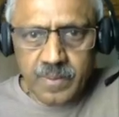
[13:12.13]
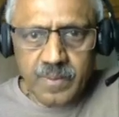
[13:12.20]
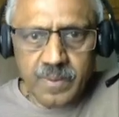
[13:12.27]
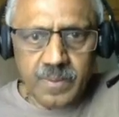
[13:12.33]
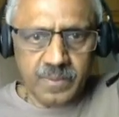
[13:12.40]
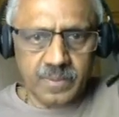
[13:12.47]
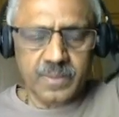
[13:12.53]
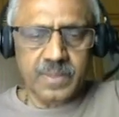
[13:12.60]

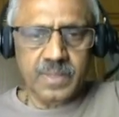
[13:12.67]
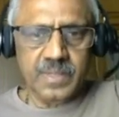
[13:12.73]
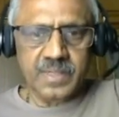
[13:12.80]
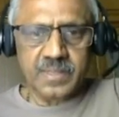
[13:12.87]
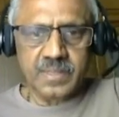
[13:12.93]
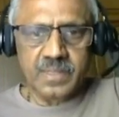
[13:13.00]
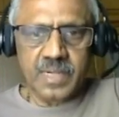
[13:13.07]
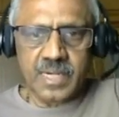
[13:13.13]
Okay,
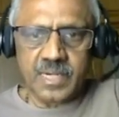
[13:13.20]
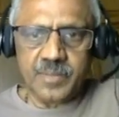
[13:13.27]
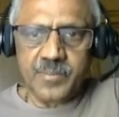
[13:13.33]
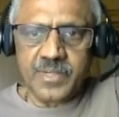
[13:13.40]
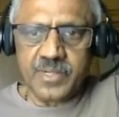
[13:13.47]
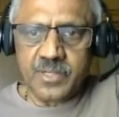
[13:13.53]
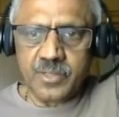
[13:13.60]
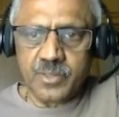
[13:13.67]
let Rn be
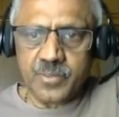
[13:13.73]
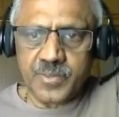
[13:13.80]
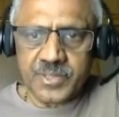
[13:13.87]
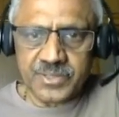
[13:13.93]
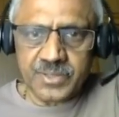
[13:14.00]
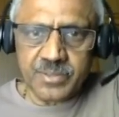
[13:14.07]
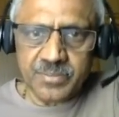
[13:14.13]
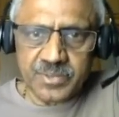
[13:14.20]
an
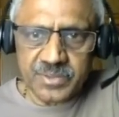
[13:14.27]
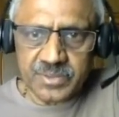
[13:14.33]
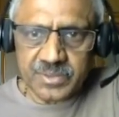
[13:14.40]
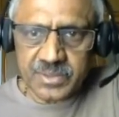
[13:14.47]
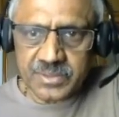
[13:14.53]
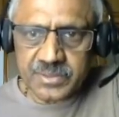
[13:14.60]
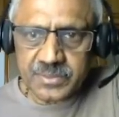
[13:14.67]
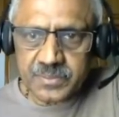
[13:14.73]
enumeration of these
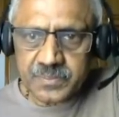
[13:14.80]
things.